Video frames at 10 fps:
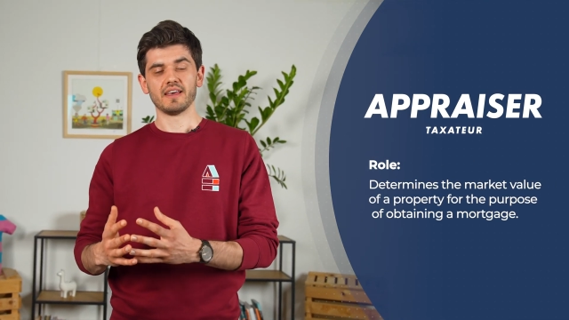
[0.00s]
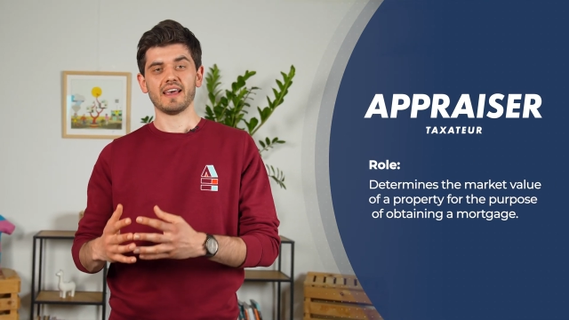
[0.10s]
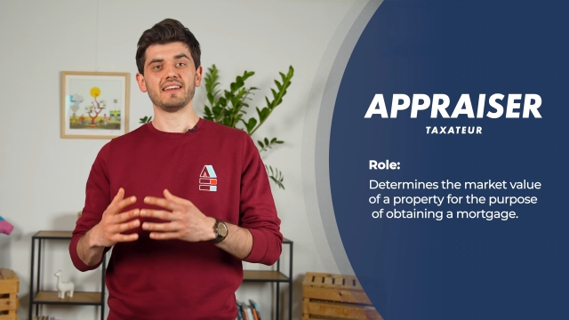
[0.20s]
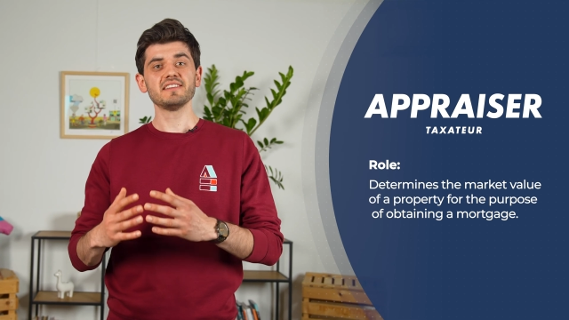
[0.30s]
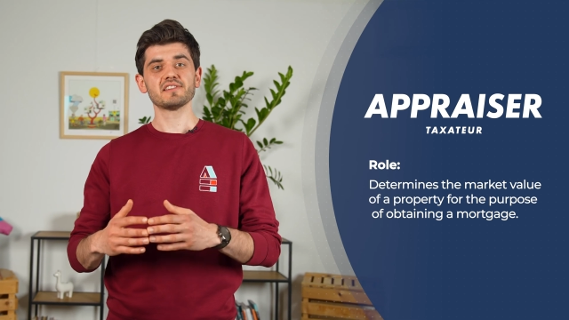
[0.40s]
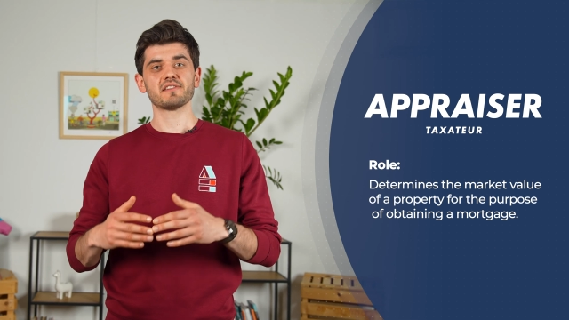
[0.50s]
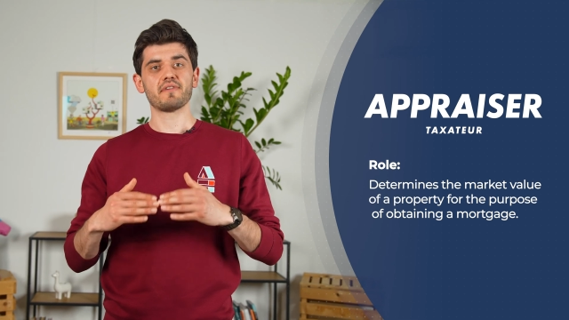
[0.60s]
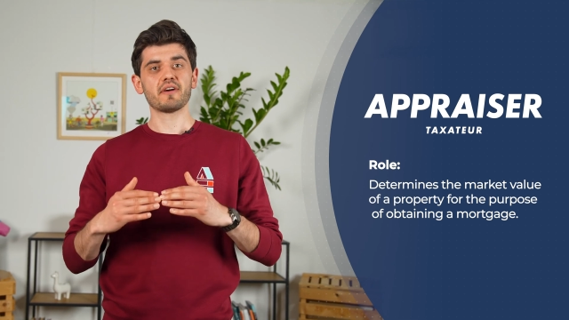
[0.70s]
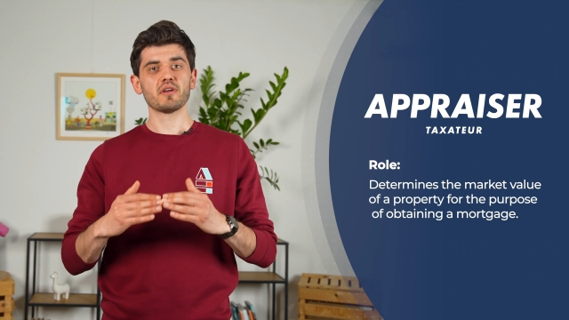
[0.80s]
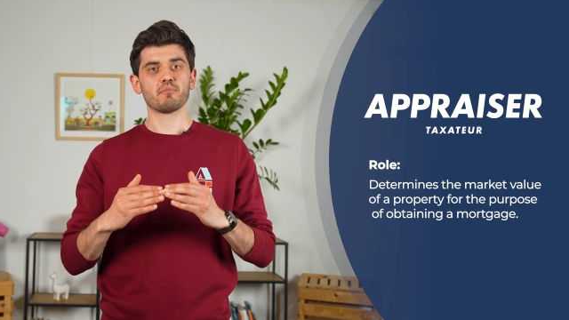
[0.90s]
And this is a
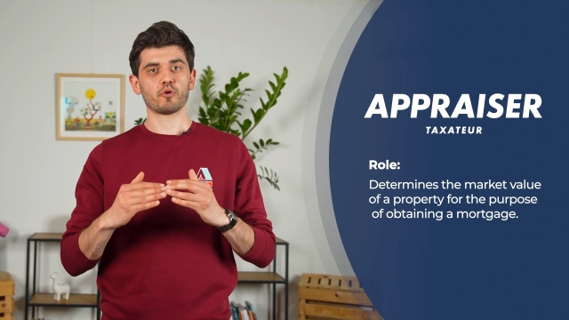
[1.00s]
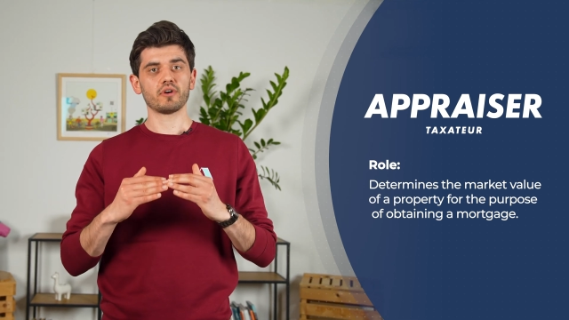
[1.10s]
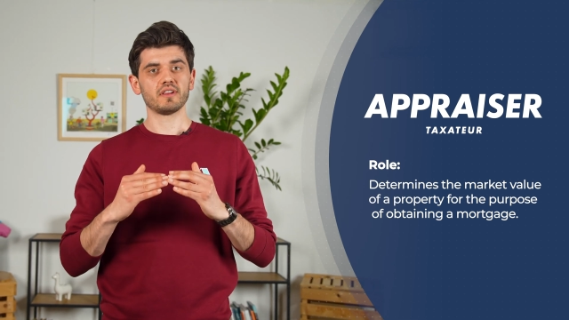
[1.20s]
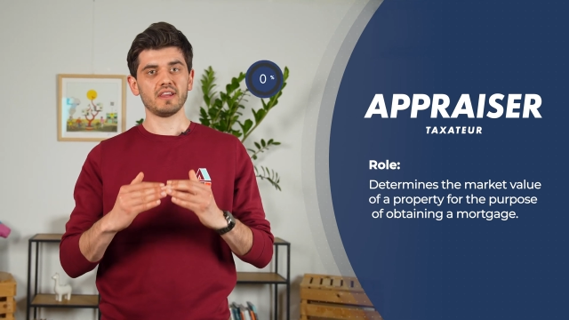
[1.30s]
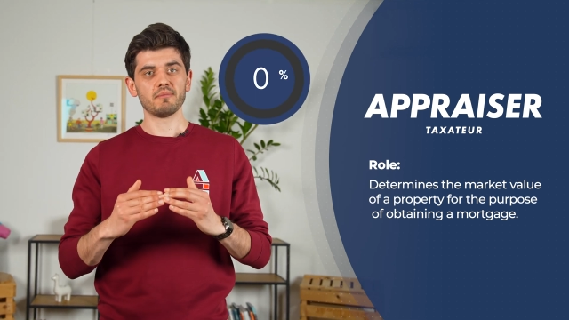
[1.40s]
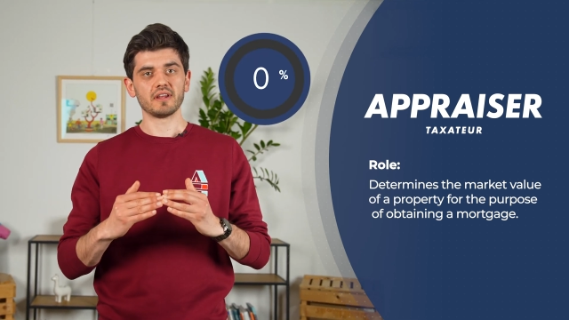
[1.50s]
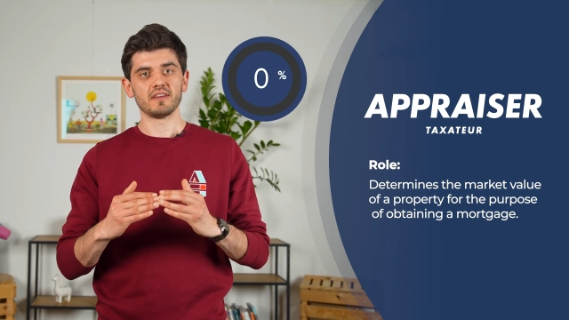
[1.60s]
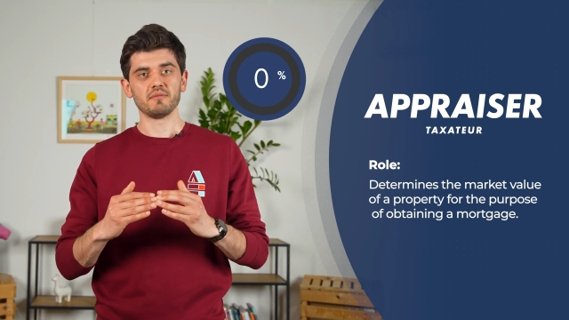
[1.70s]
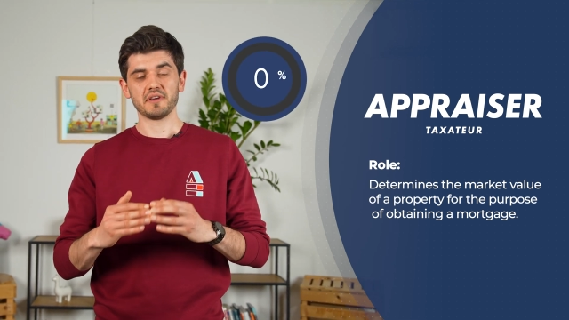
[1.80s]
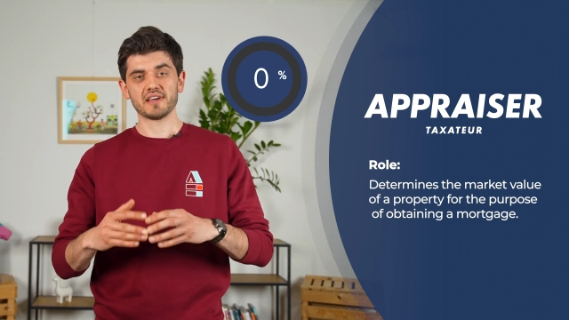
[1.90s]
very important limit,
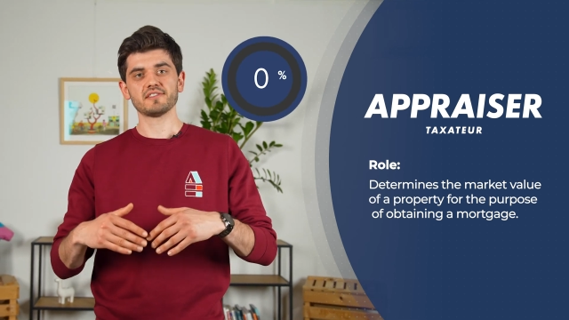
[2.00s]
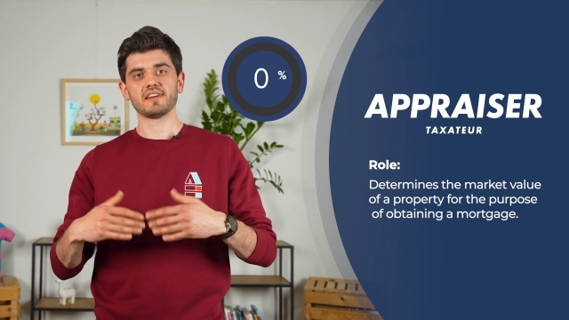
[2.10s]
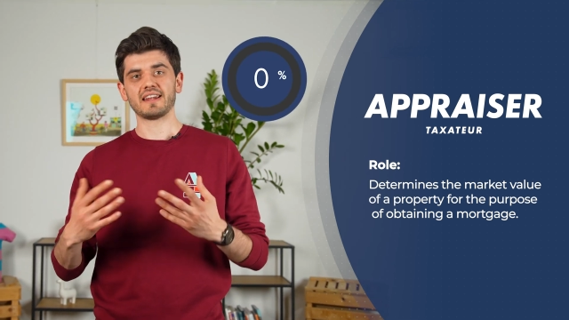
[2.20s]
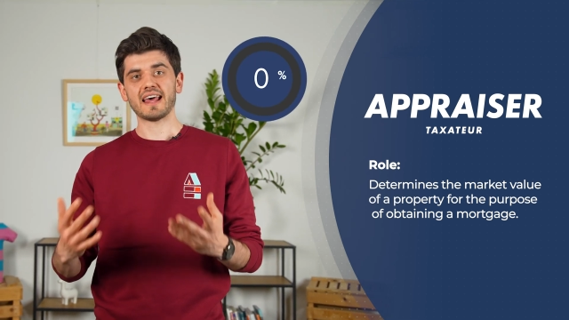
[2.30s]
because in the